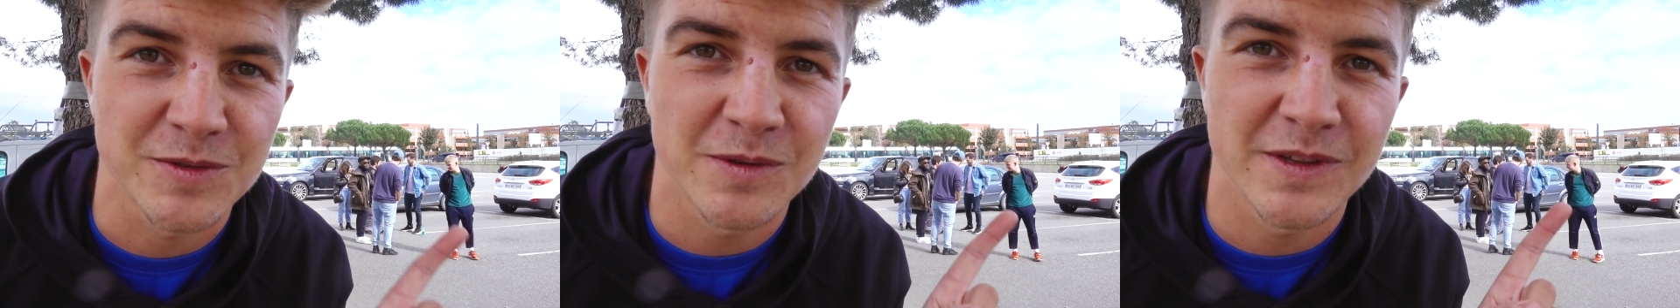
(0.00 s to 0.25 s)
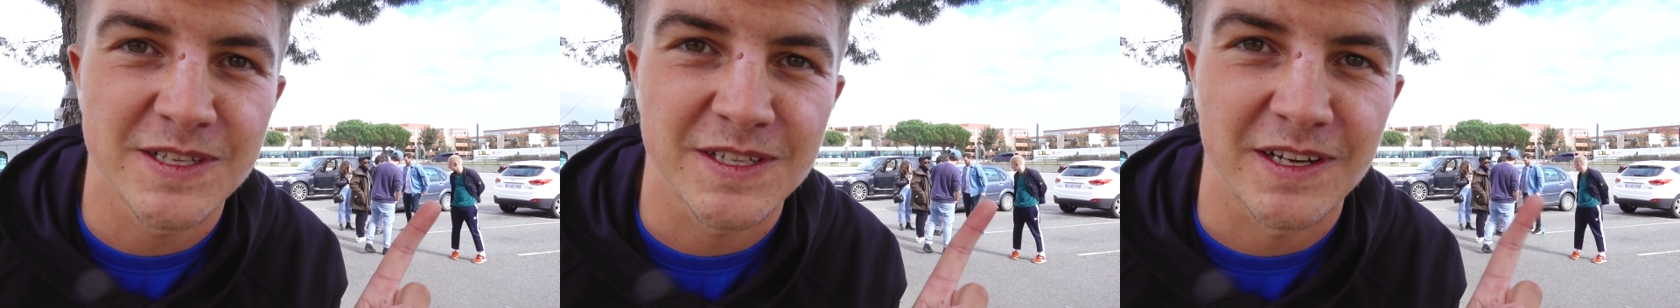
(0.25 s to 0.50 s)
What
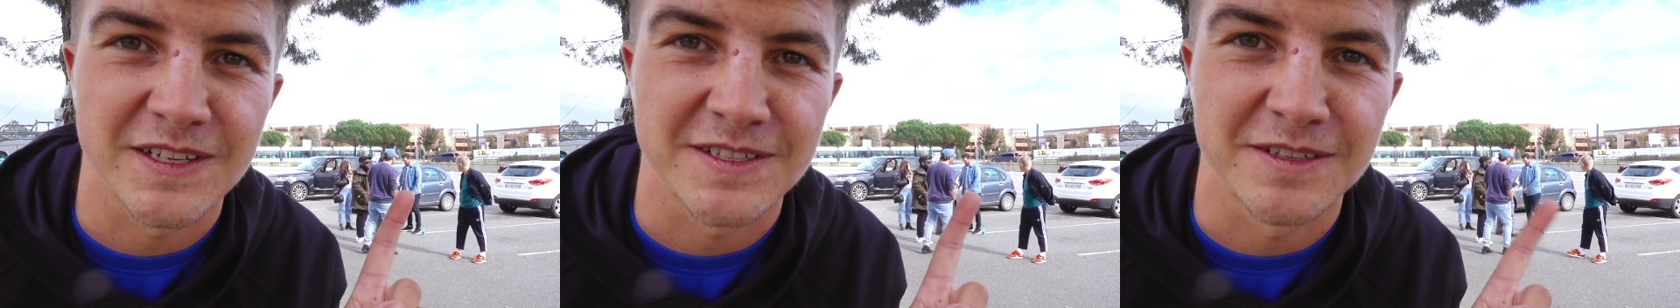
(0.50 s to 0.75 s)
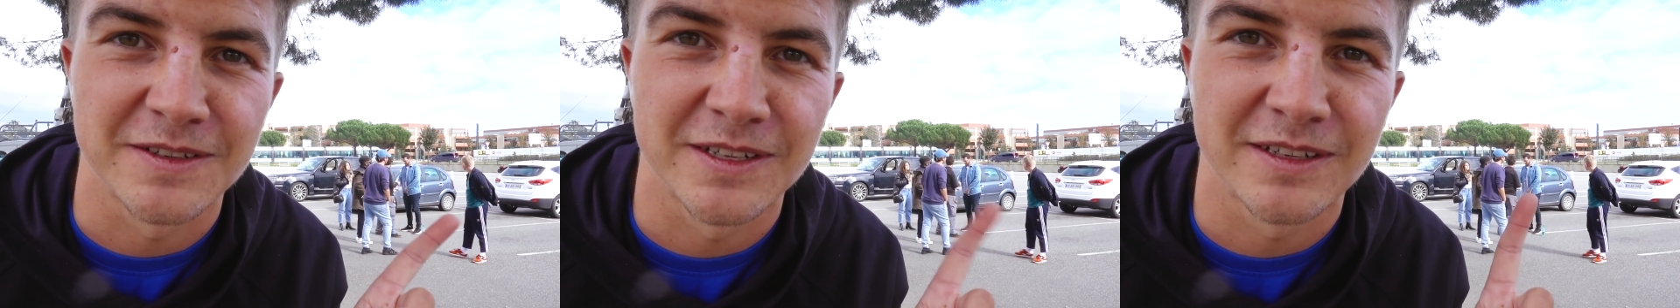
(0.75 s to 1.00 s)
are these guys
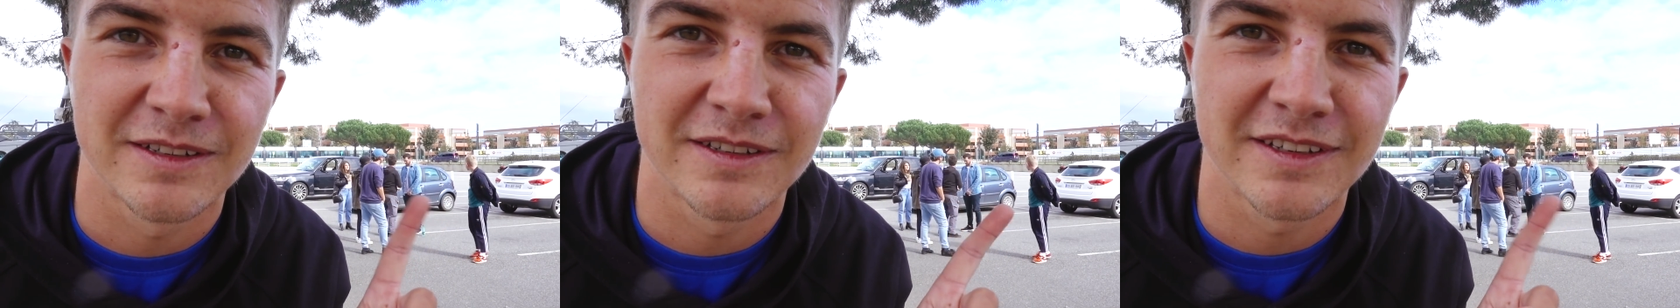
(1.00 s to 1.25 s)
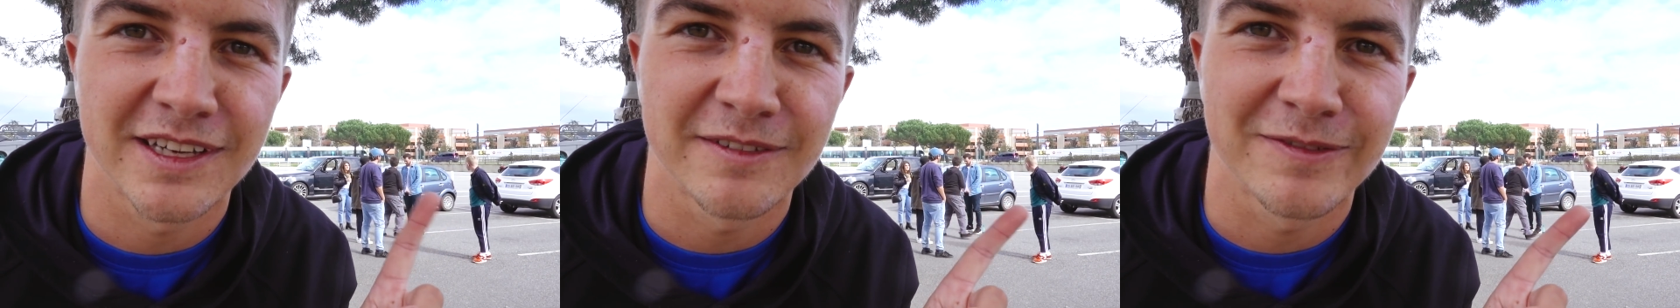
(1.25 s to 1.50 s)
doing?
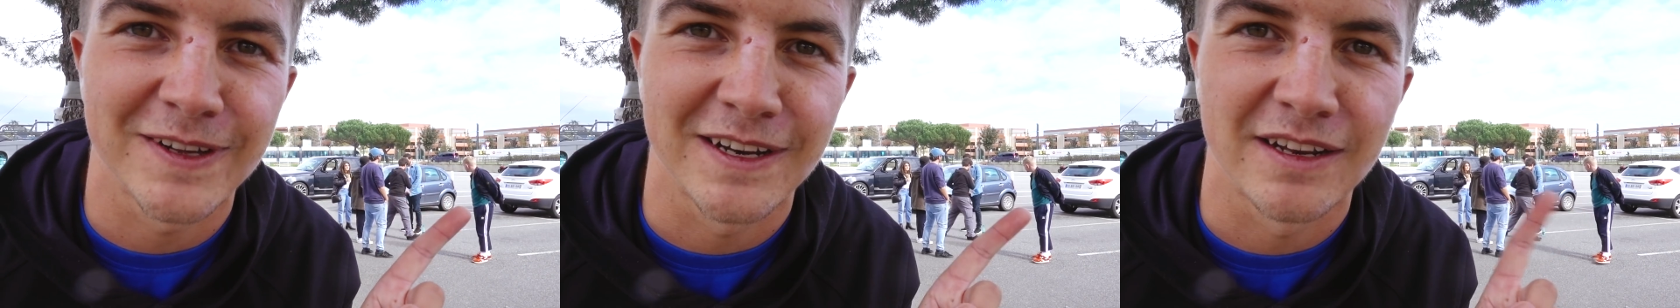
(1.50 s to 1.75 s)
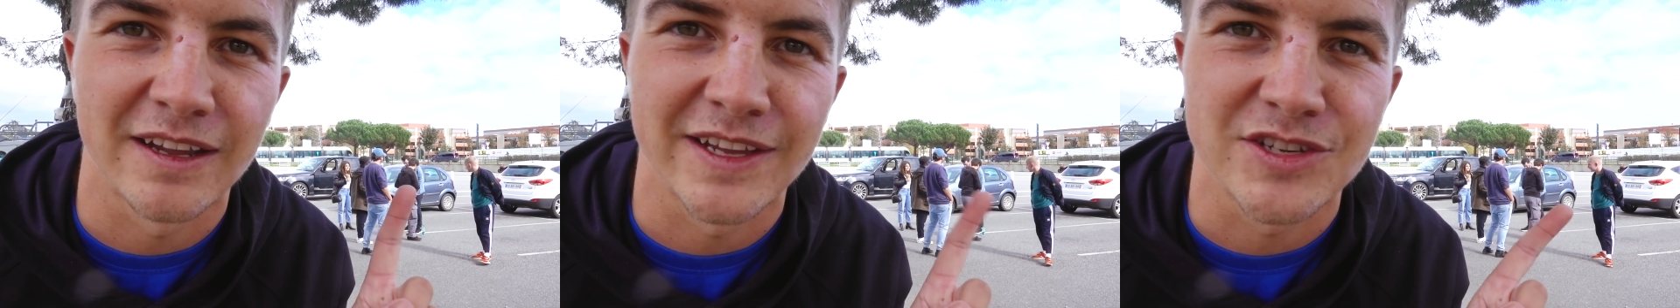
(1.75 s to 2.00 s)
I keep
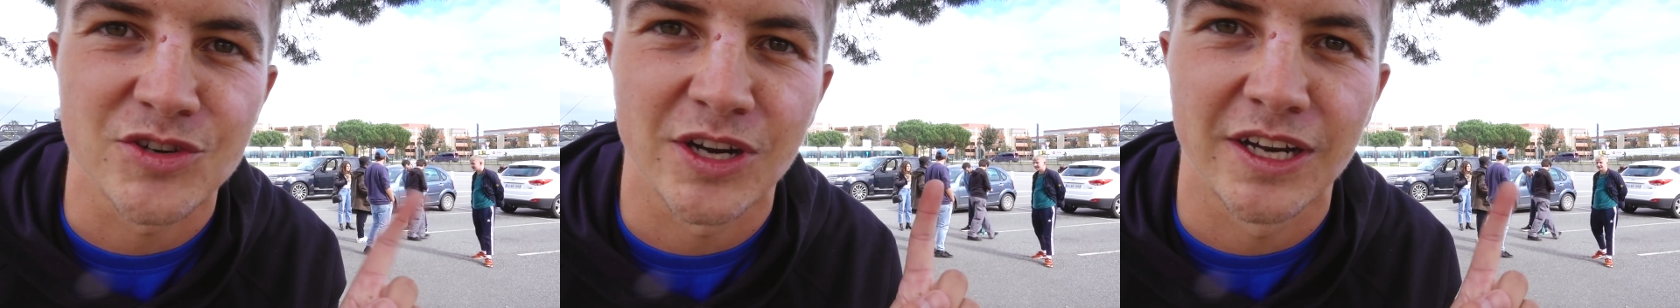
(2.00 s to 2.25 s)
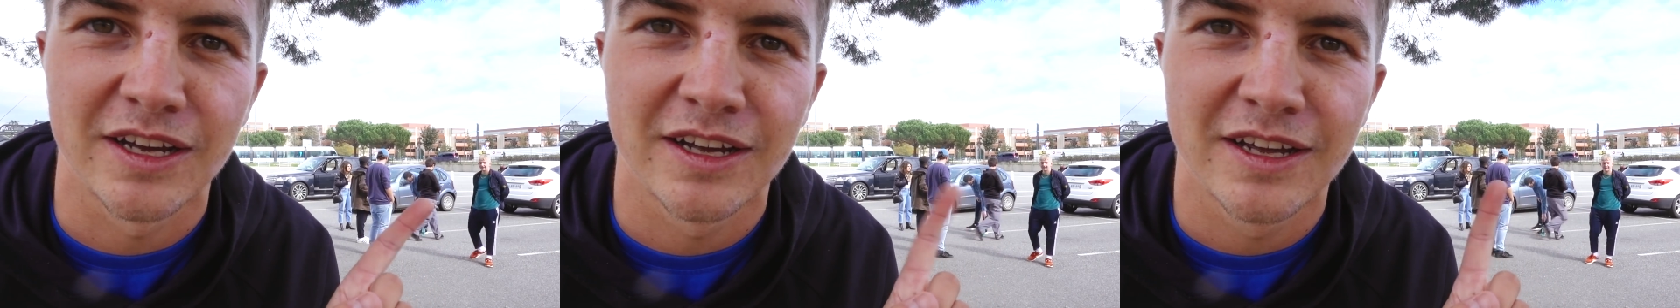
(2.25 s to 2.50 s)
feeling like they're trying
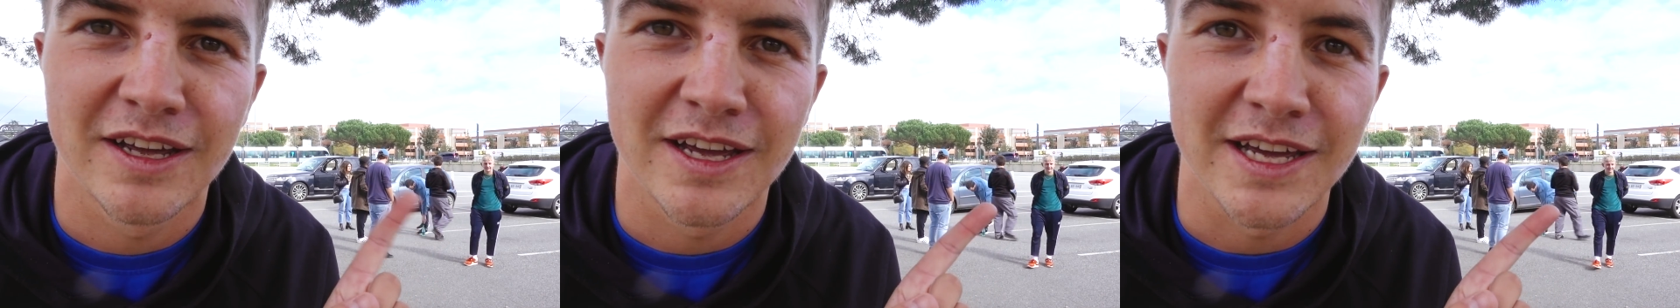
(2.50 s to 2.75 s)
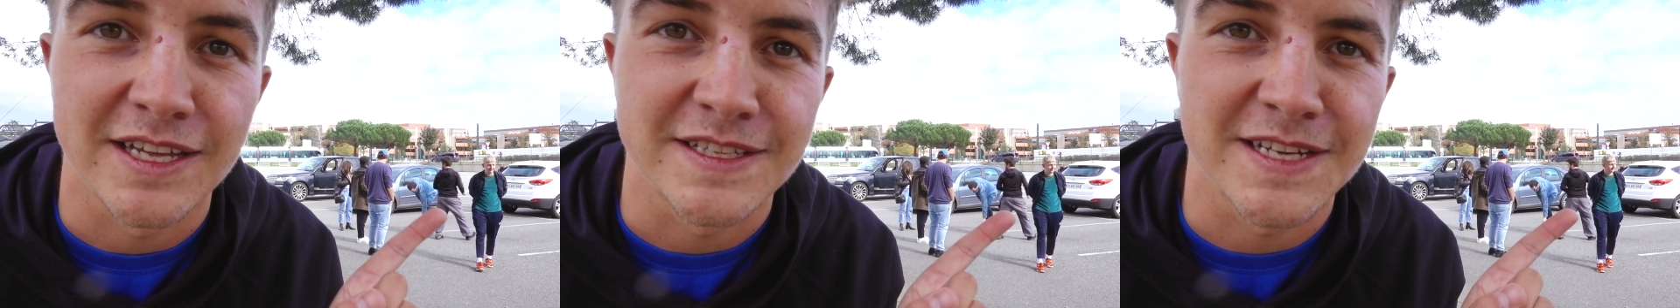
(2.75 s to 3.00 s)
to
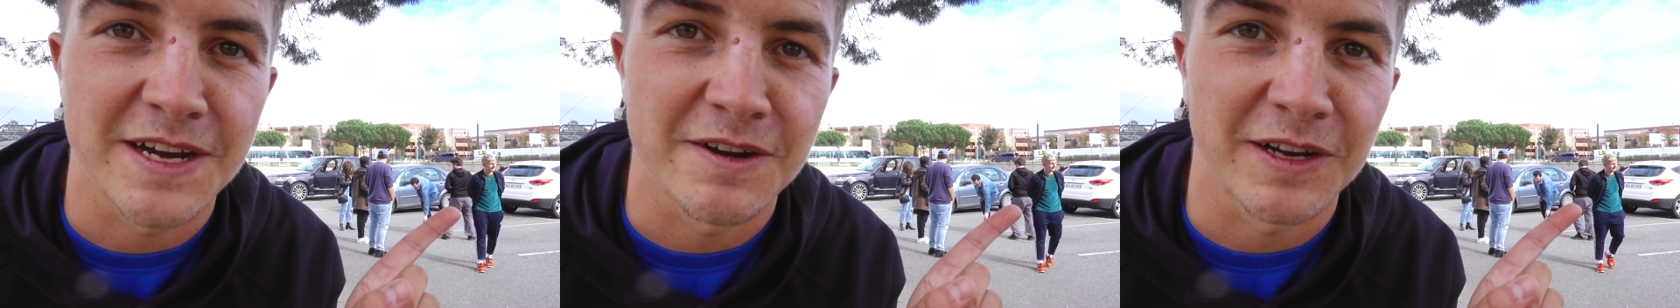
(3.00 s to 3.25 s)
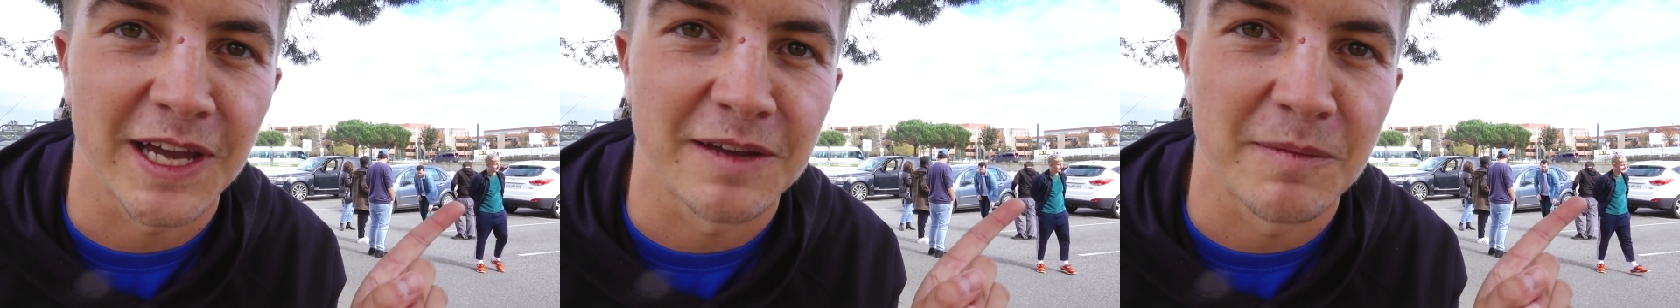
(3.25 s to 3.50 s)

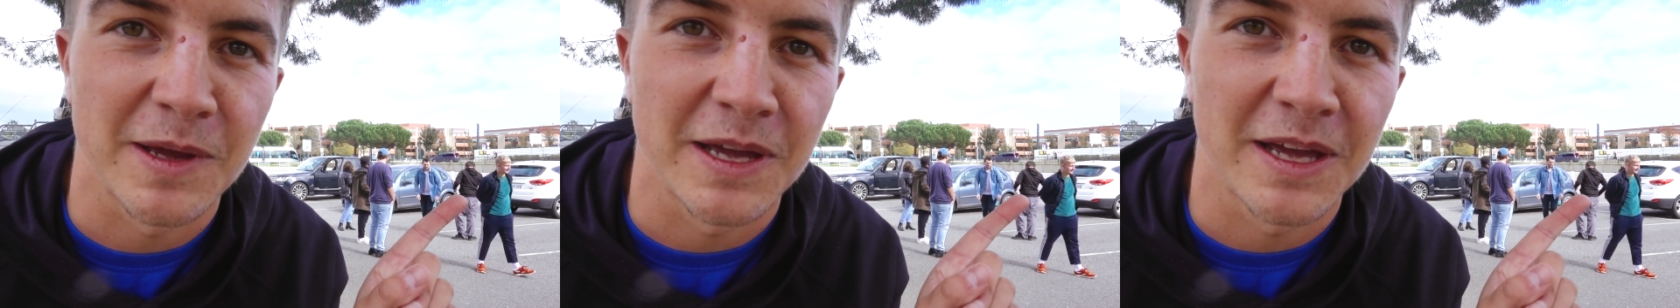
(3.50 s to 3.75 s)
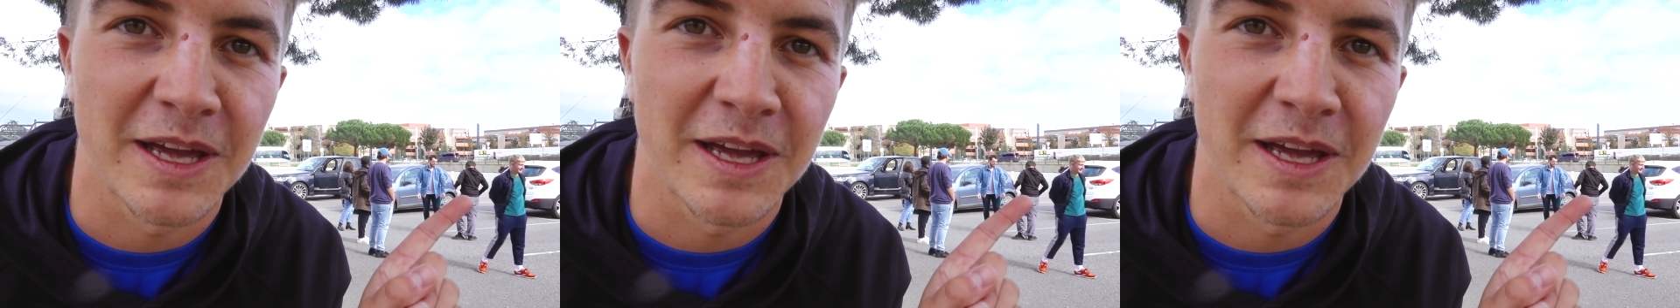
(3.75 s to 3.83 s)
interrogate me.